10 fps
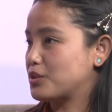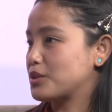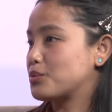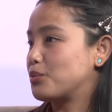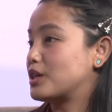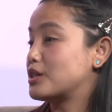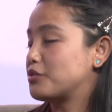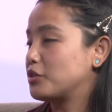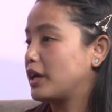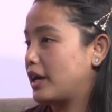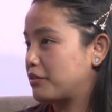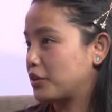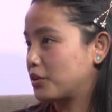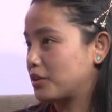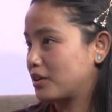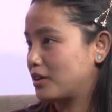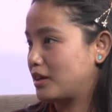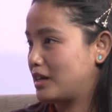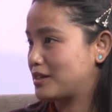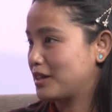it was wonderful having you here,
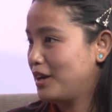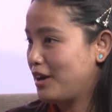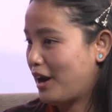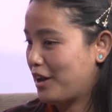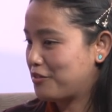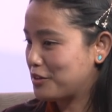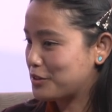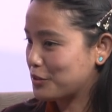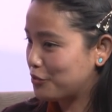and I feel so